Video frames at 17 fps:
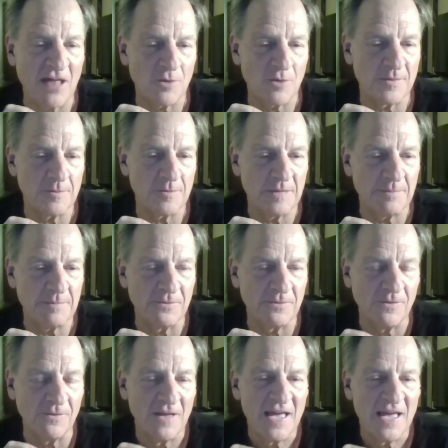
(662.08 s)
caliber of the
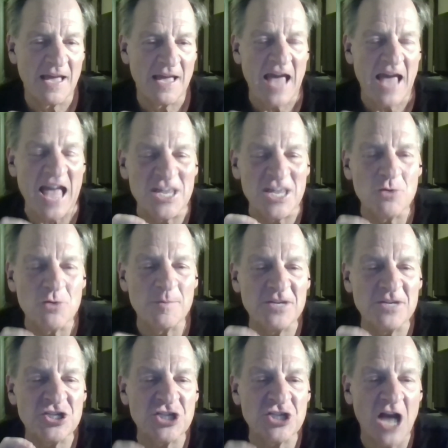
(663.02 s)
people, and you
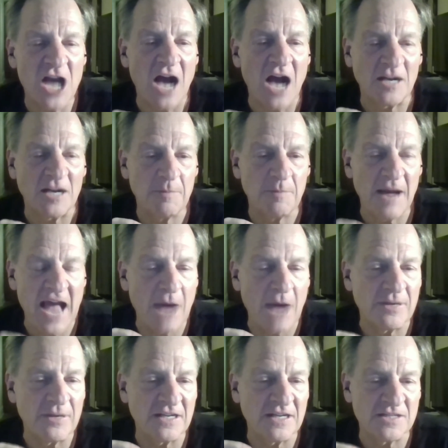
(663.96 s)
would be shocked by
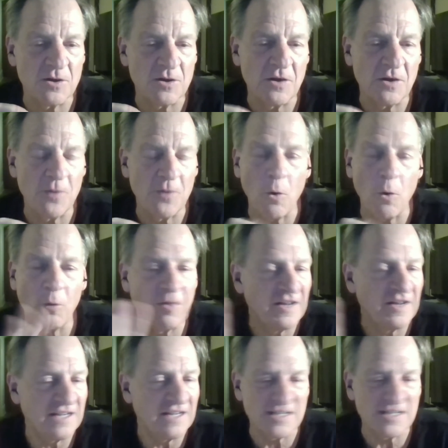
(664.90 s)
how the
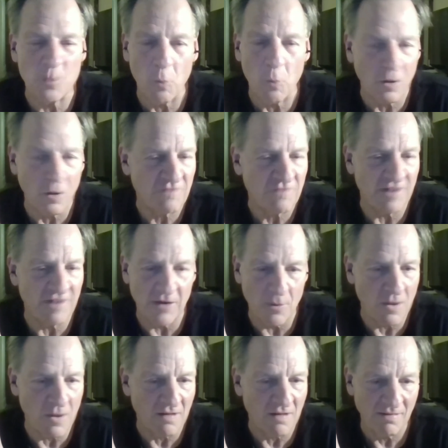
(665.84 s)
whole thing doesn't work
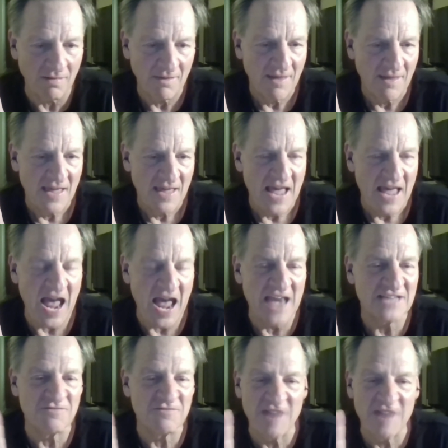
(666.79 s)
very well.
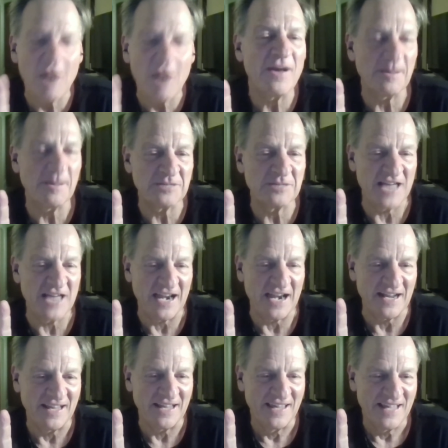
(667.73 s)
And it's very
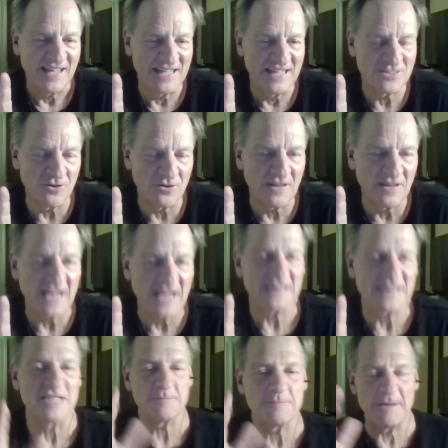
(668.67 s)
upsetting. It's sort of
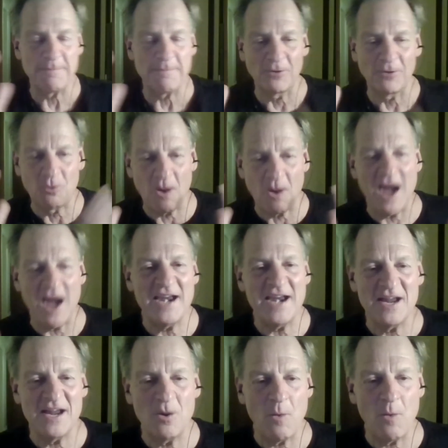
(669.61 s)
like these people
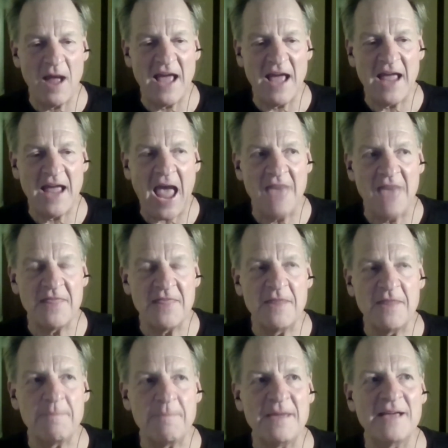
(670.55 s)
grinding away,
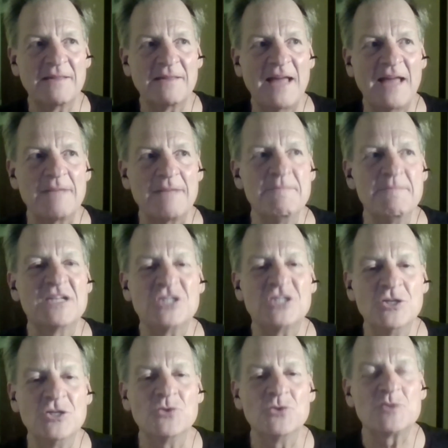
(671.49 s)
and they're being like
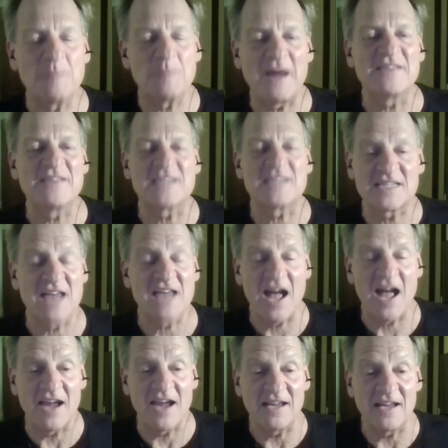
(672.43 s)
misused by the
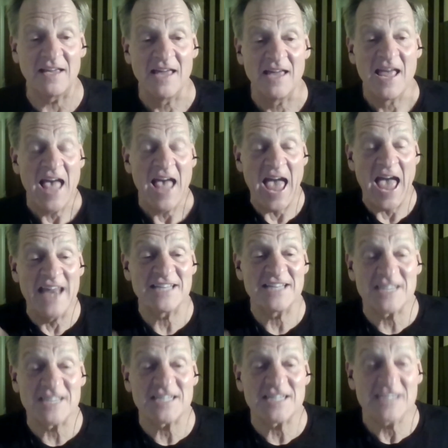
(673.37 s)
society.
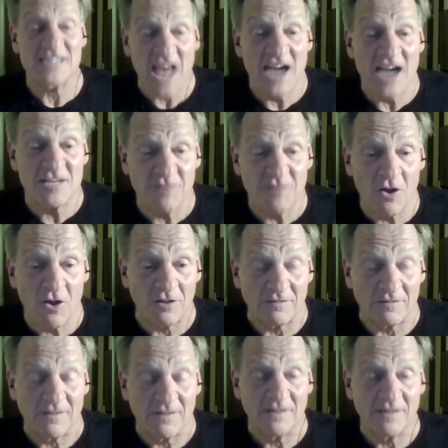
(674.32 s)
And it's the society's
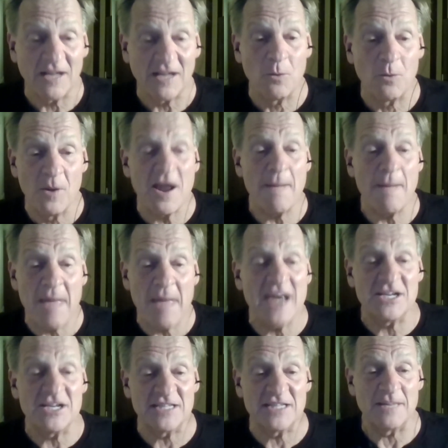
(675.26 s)
fault. Like, we're
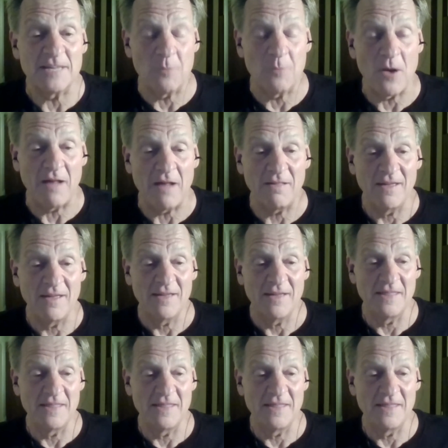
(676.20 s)
not managing them well.